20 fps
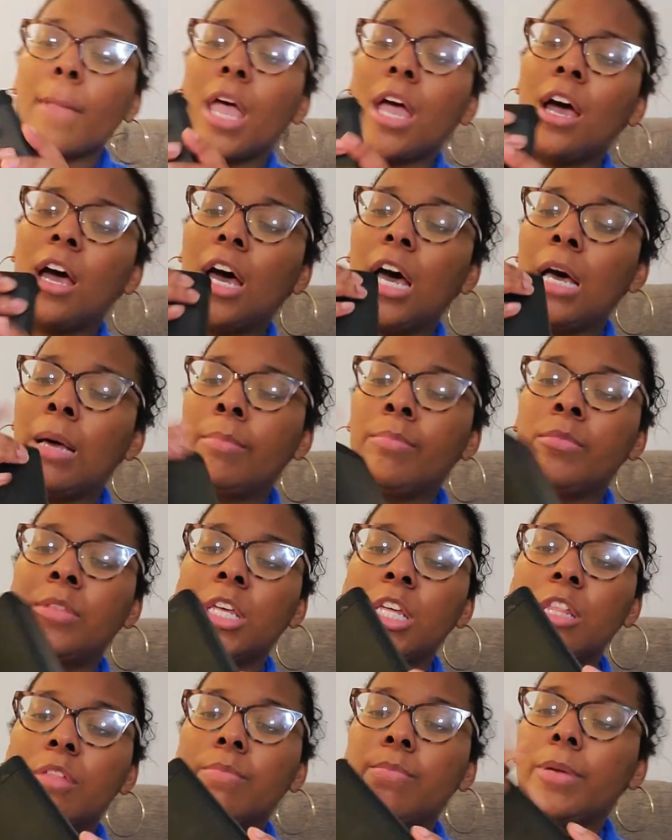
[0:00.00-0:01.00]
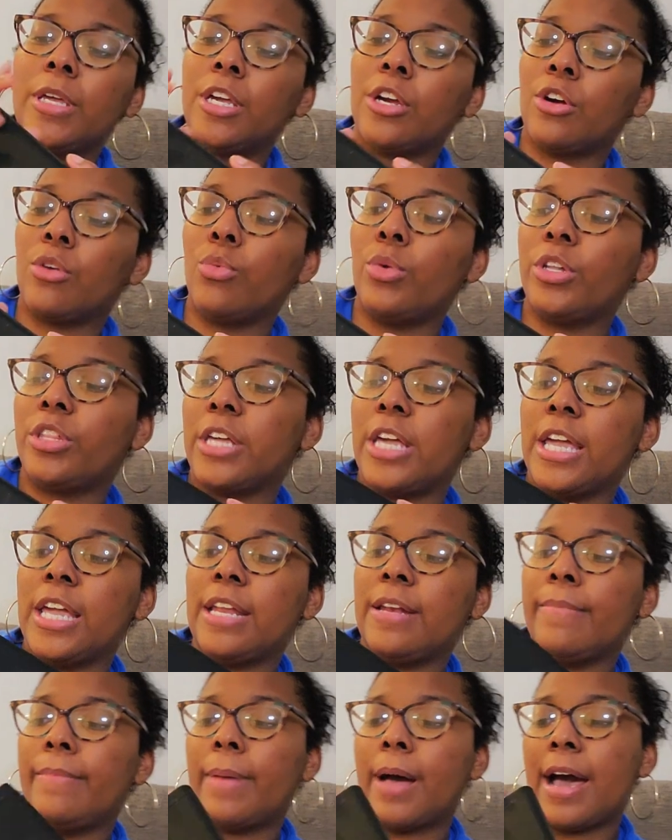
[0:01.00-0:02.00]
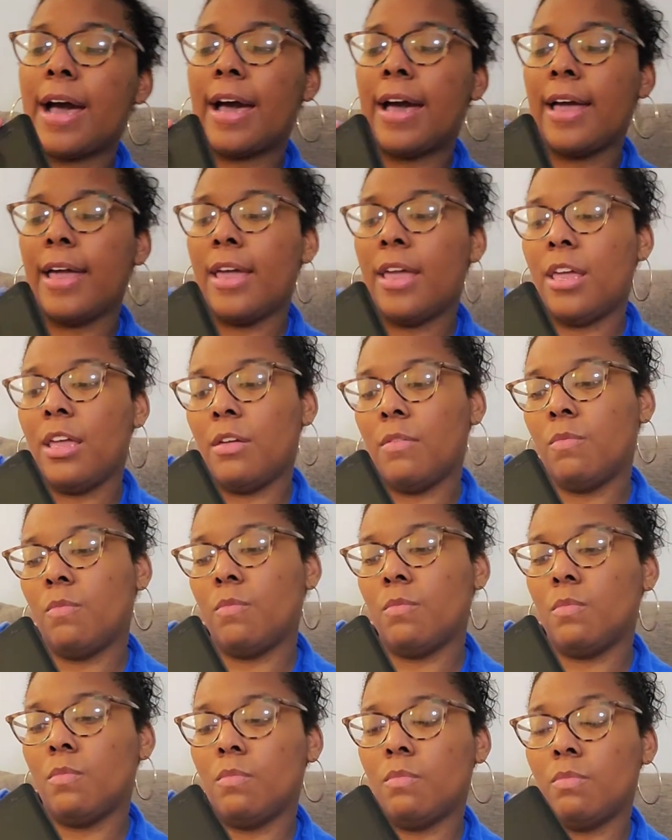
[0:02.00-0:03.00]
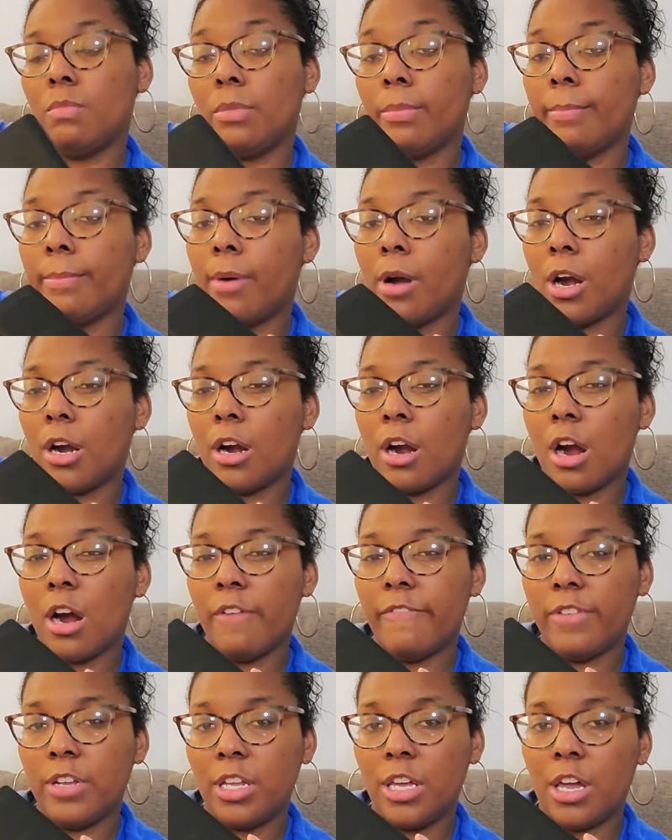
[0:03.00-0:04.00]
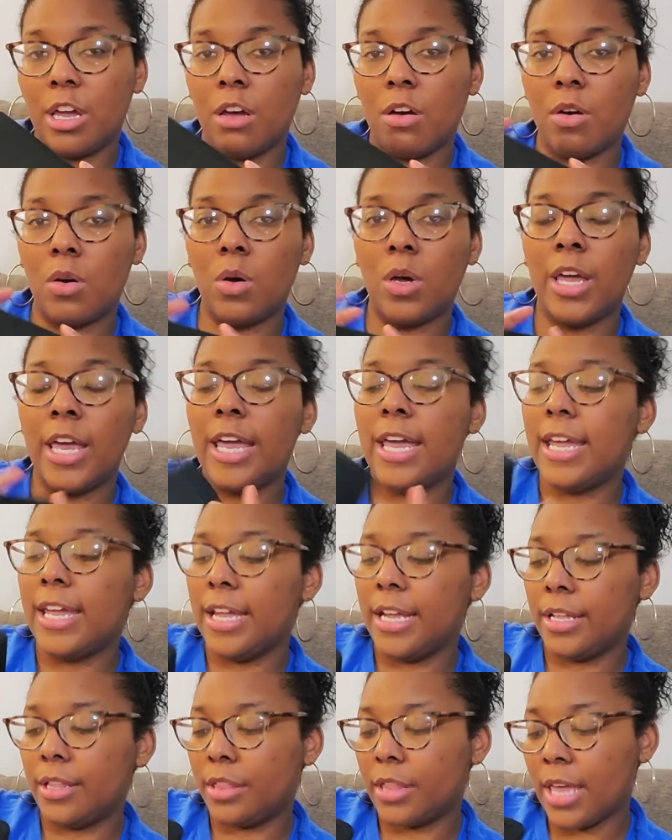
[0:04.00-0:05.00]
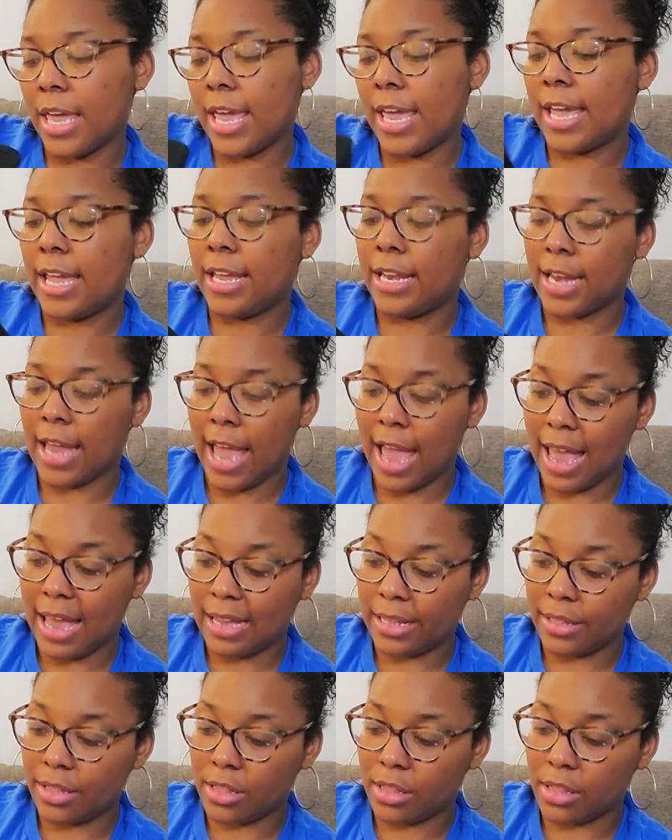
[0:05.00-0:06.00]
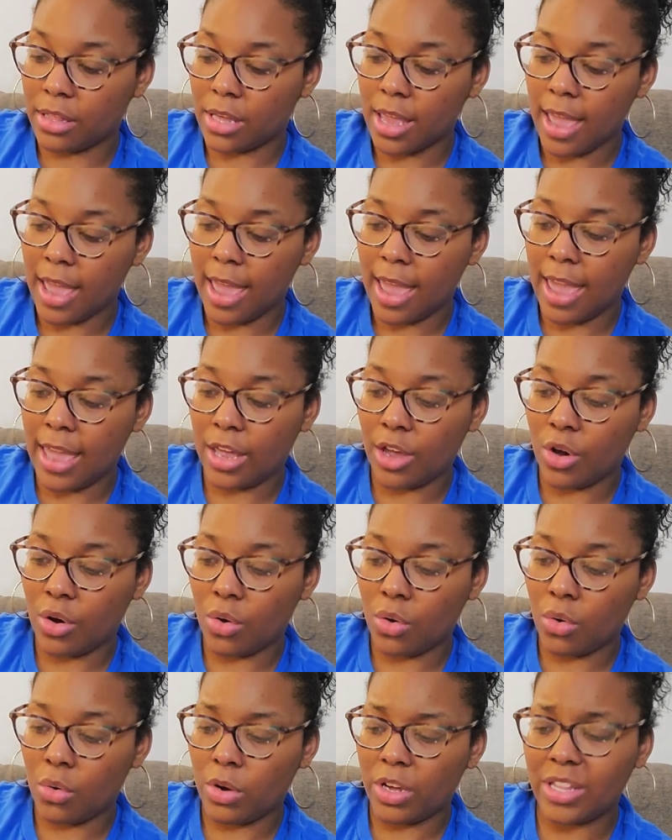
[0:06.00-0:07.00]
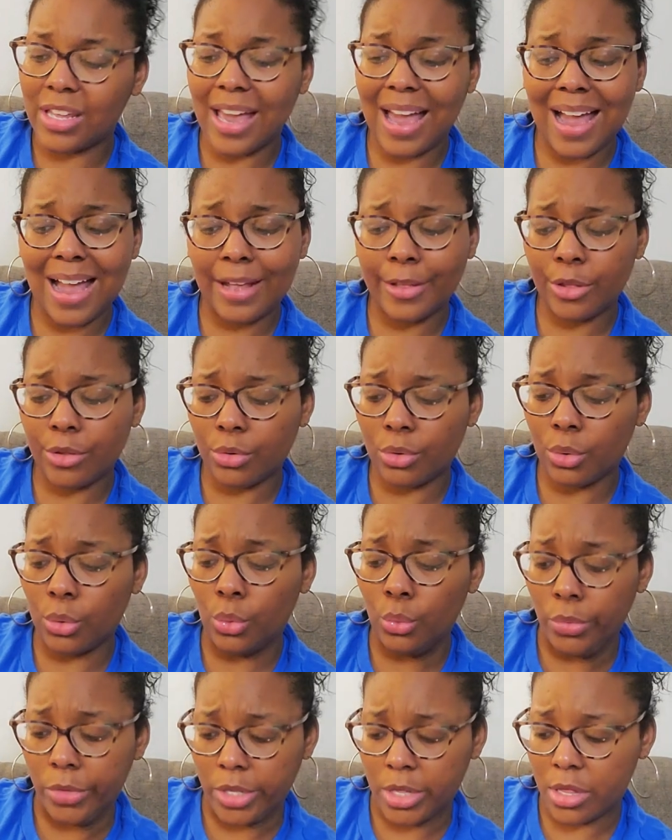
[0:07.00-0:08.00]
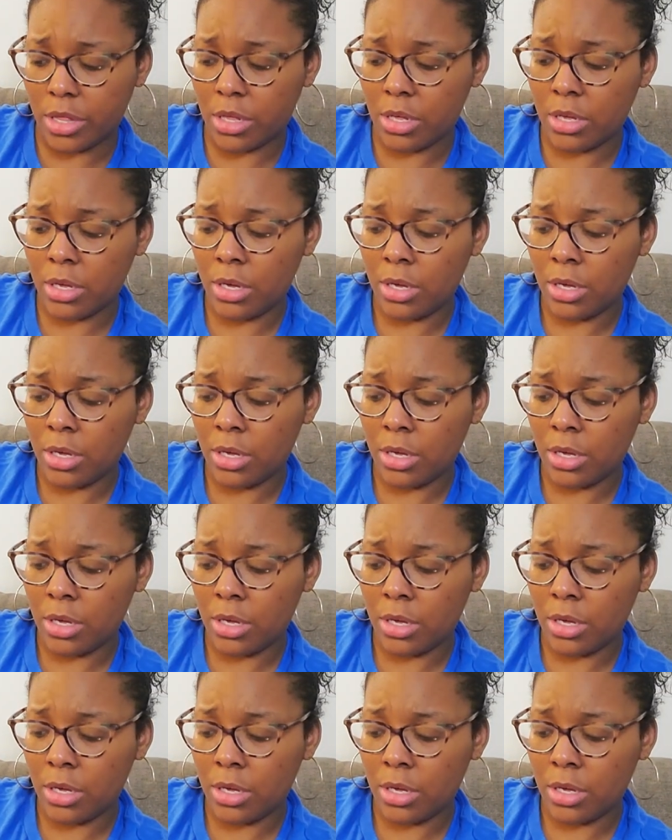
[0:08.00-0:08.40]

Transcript: Um, this speaker was in my bar cart video it's an ounce angle. Is it ounce or ounce?